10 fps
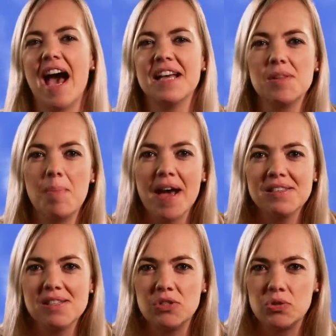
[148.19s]
As the
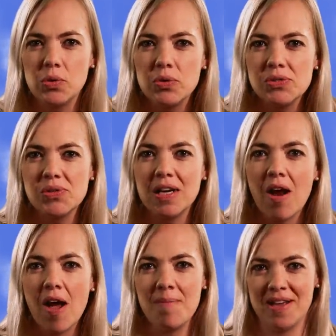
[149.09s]
passage draws to a
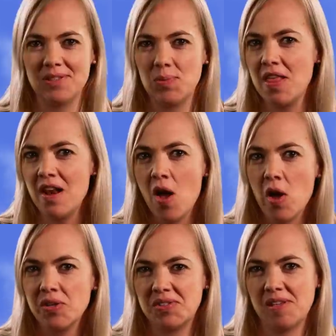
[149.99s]
climax with the
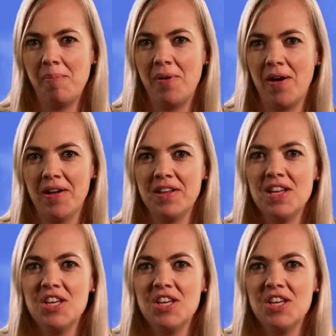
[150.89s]
Last Supper,